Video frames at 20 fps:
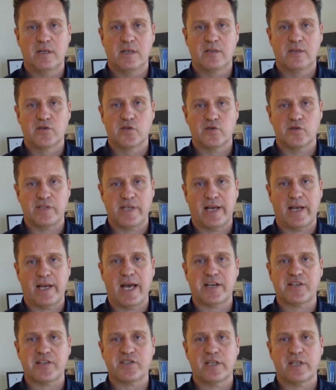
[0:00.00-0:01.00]
to take
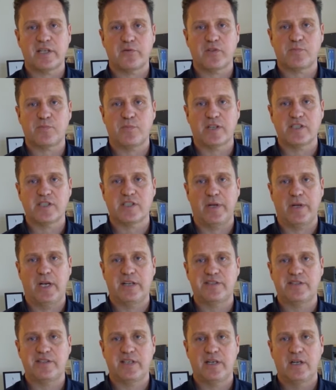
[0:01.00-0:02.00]
action and
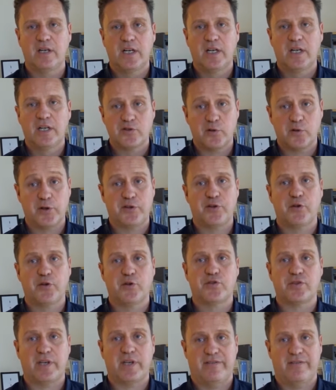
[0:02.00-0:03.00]
responsibility to reduce
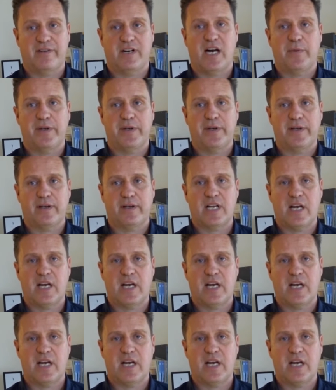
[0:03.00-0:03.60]
environment and climate